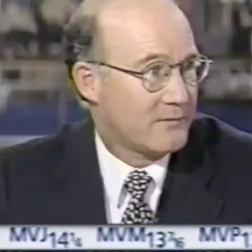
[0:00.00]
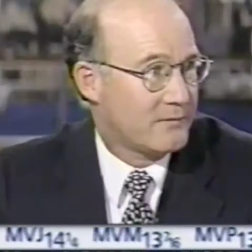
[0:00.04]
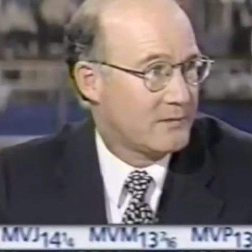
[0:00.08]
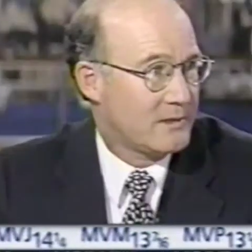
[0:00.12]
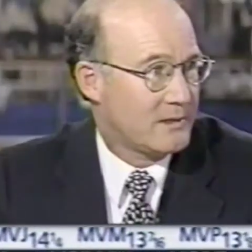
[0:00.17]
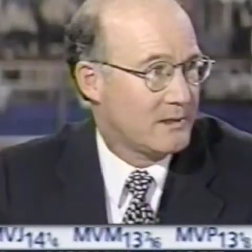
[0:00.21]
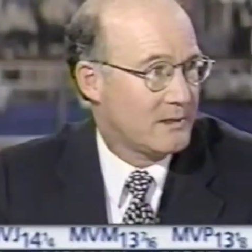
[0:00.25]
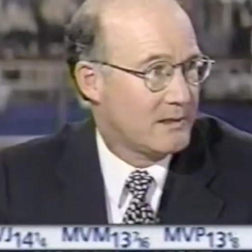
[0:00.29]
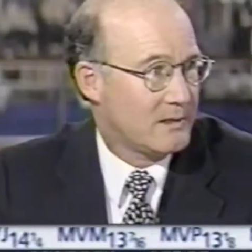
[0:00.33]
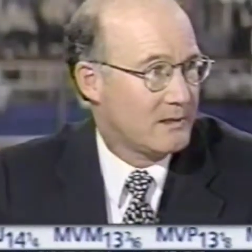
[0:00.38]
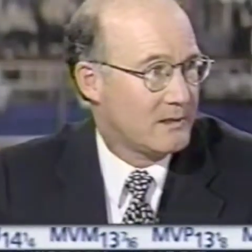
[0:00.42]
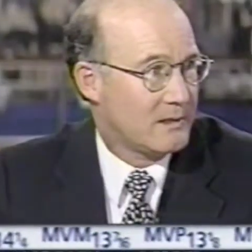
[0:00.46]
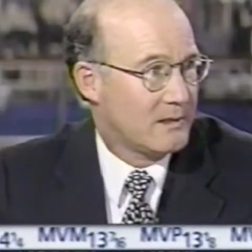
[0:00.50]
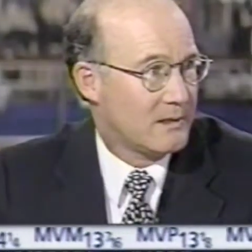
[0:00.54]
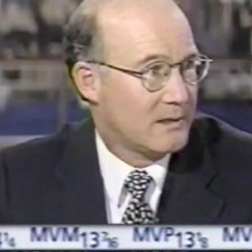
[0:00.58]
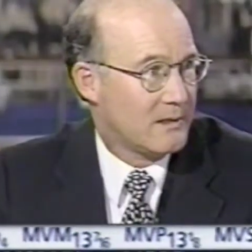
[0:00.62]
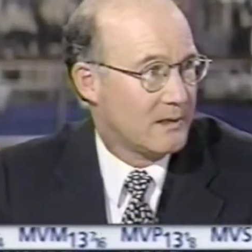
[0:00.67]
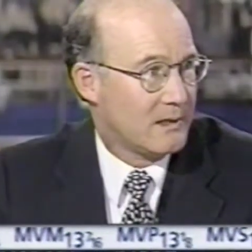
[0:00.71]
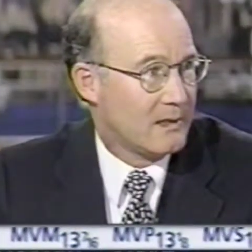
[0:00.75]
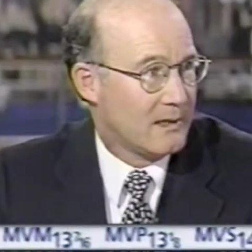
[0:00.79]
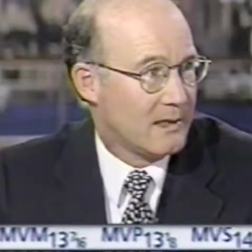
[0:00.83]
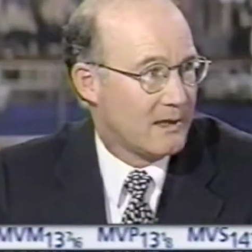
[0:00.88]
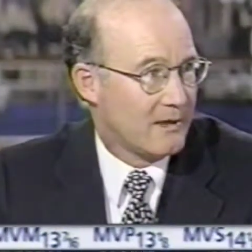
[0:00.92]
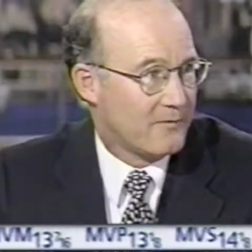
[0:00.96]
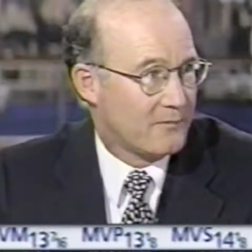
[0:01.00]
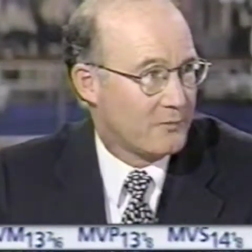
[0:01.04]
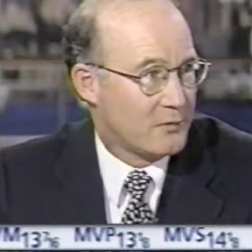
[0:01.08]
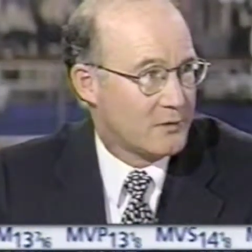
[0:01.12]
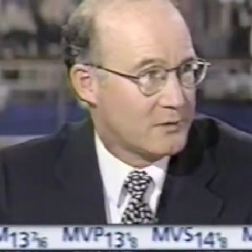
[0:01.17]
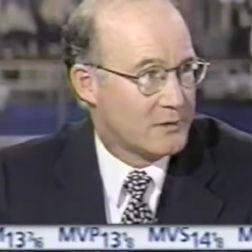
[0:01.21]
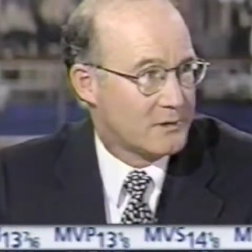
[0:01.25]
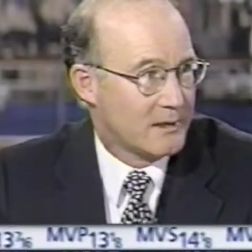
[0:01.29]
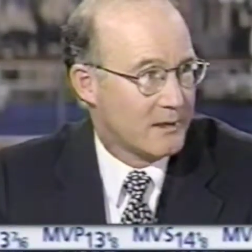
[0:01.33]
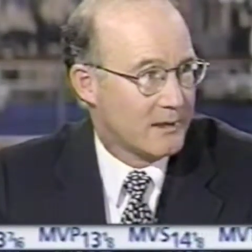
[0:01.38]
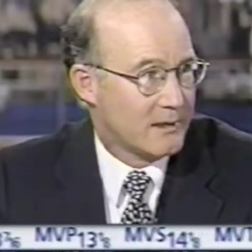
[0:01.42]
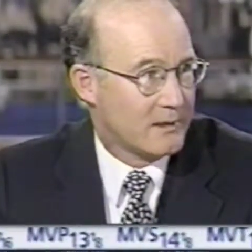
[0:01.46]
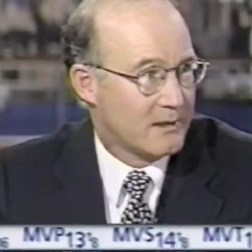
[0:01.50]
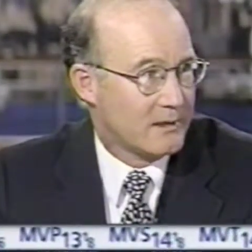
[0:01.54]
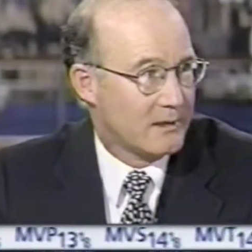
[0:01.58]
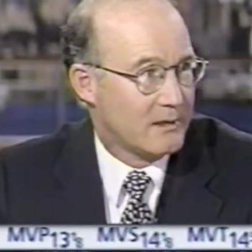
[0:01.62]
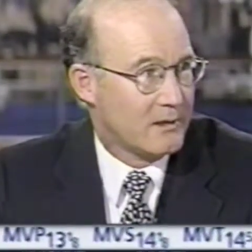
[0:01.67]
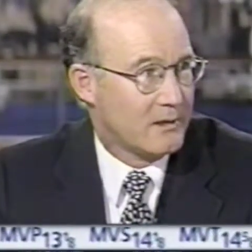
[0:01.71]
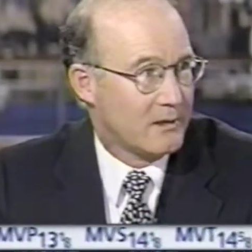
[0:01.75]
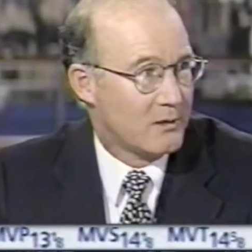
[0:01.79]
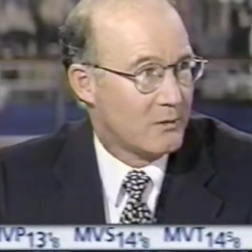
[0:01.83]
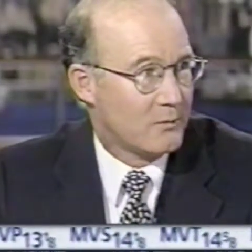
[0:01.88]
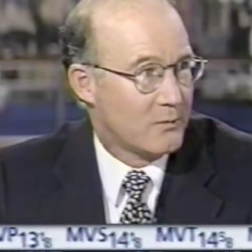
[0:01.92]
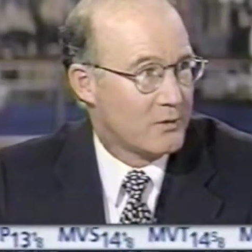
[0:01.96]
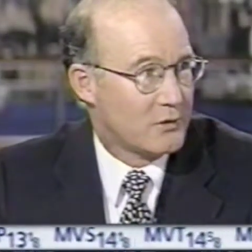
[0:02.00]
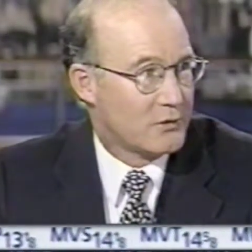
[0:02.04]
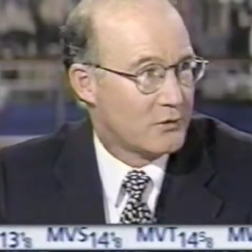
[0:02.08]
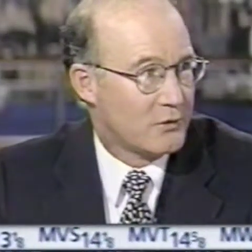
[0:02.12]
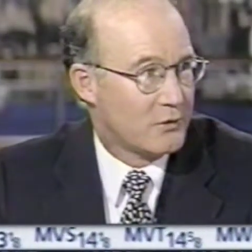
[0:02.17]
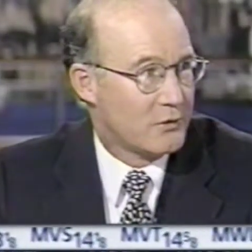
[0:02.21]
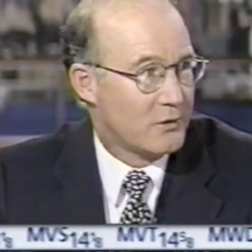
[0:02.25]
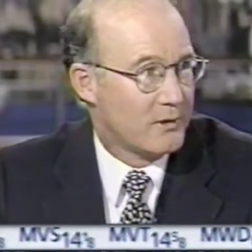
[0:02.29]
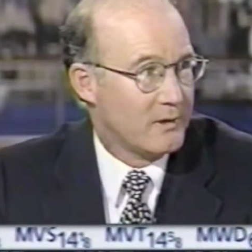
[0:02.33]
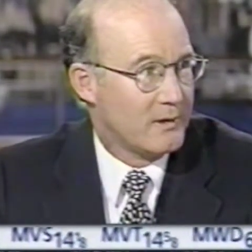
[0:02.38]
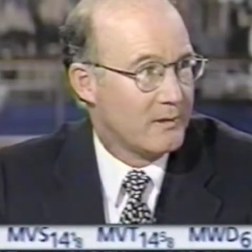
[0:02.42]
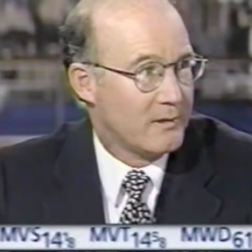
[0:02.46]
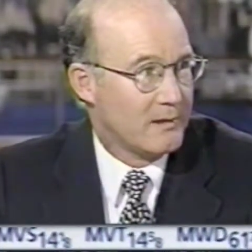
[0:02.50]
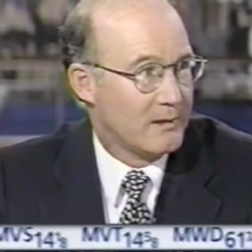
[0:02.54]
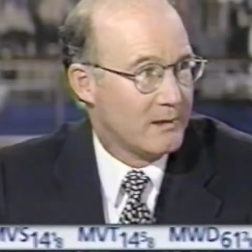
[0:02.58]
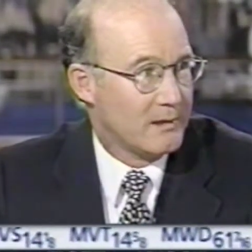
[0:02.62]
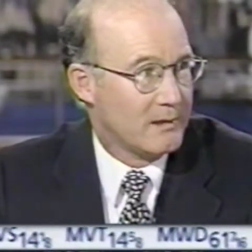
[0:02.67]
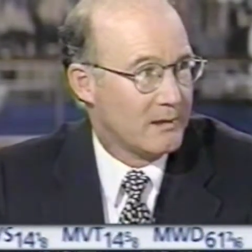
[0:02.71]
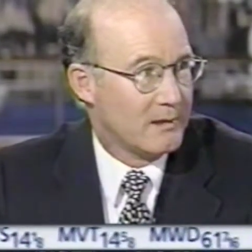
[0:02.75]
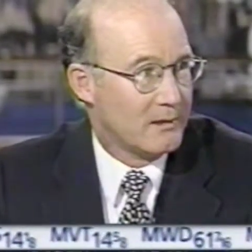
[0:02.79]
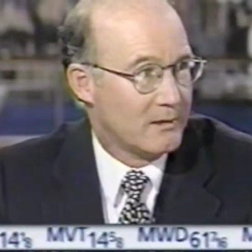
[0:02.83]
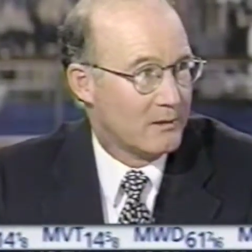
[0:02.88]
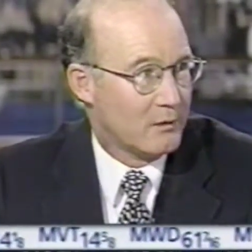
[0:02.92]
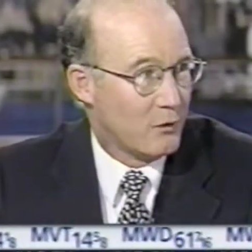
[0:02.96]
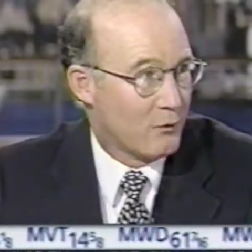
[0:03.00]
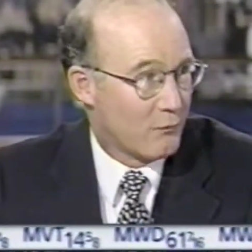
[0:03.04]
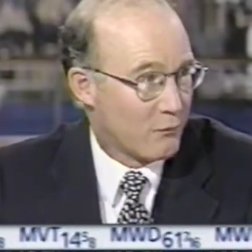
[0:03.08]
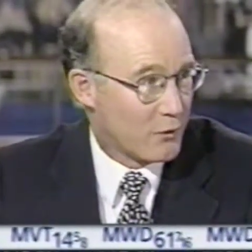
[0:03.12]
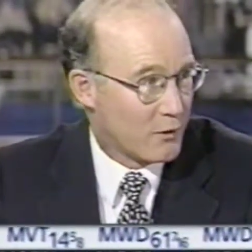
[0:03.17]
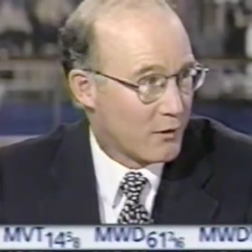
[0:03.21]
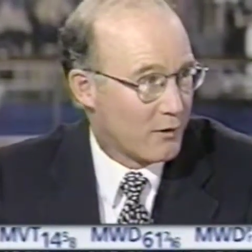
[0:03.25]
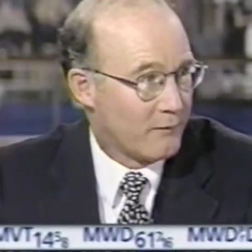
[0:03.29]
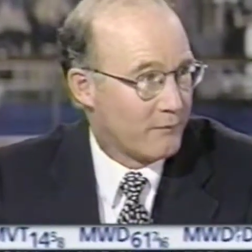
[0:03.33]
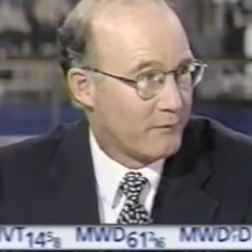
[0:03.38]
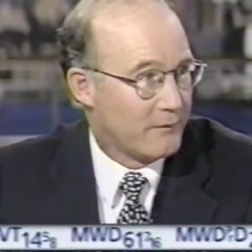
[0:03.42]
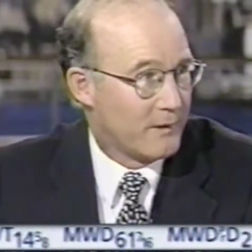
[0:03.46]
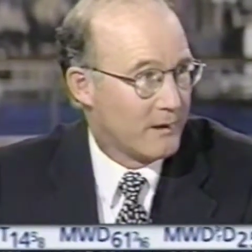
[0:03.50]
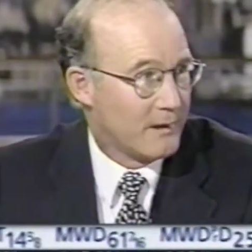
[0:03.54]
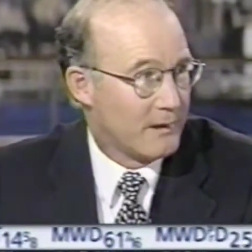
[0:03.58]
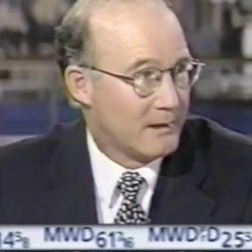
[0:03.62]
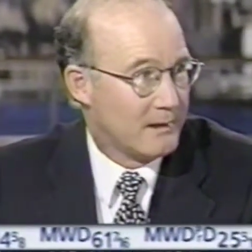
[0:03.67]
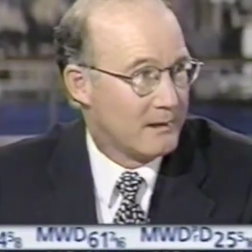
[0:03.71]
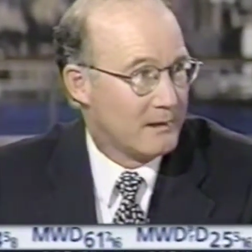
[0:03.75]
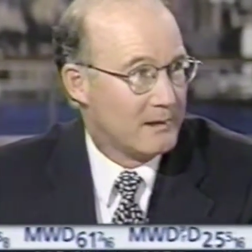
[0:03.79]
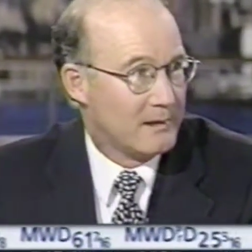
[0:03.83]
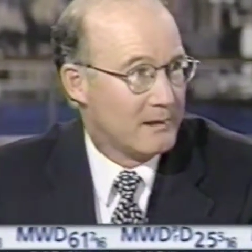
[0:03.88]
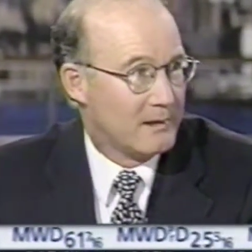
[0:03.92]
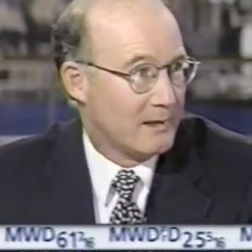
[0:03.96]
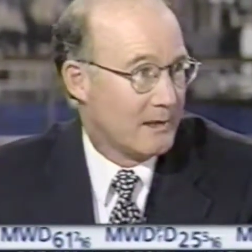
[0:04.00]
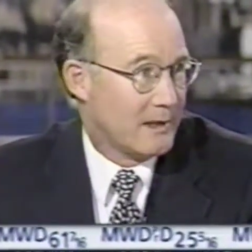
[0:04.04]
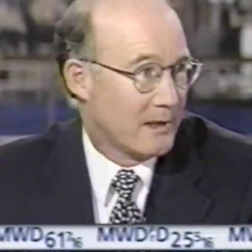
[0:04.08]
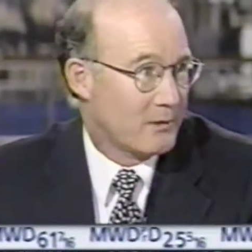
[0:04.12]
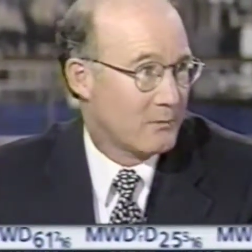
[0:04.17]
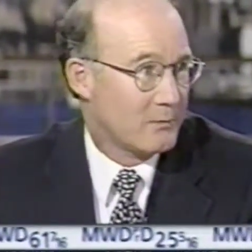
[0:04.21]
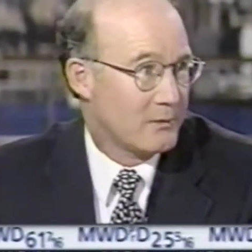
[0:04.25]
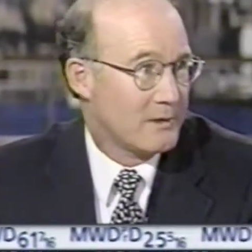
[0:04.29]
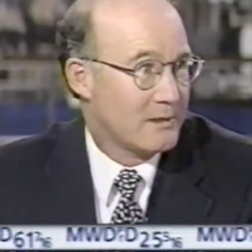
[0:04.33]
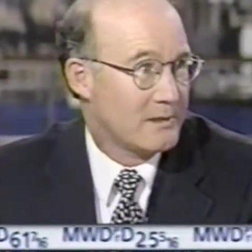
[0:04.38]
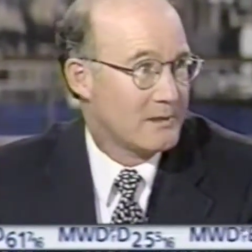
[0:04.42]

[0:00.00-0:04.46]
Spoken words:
17.5% return in the overall fund, and